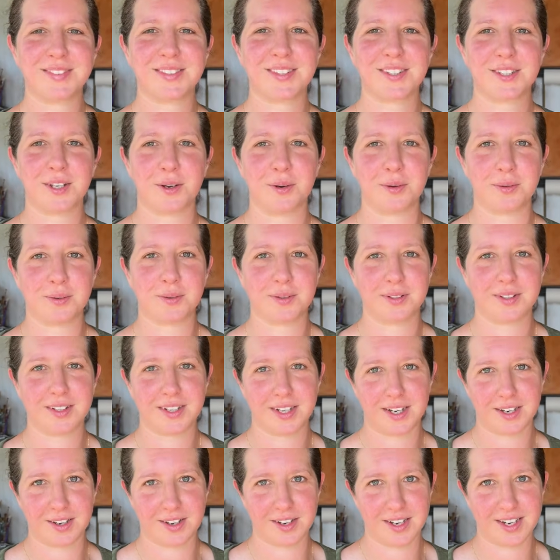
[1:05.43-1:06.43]
So
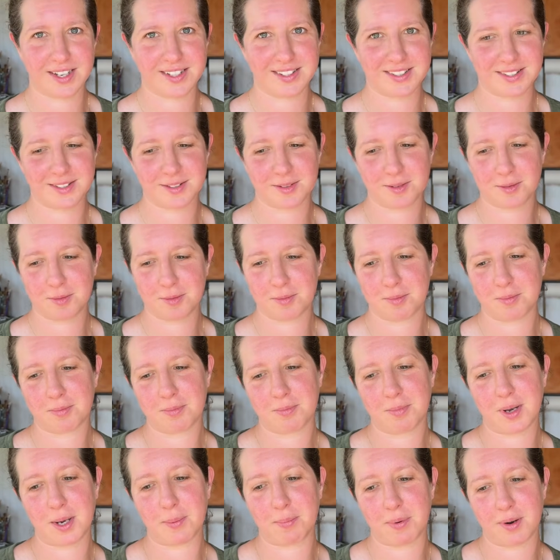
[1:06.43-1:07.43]
here it is,
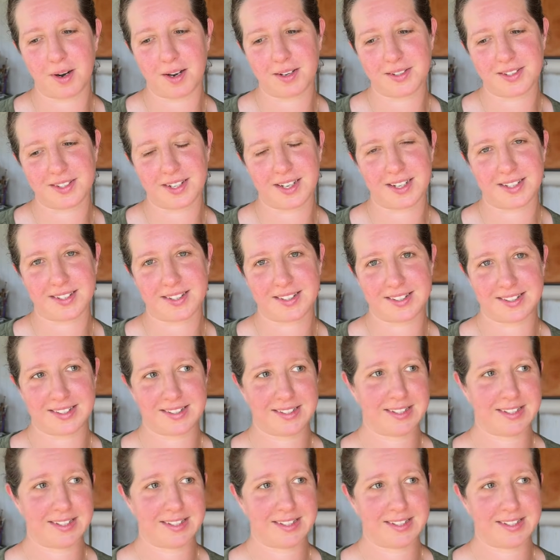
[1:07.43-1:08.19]
my process.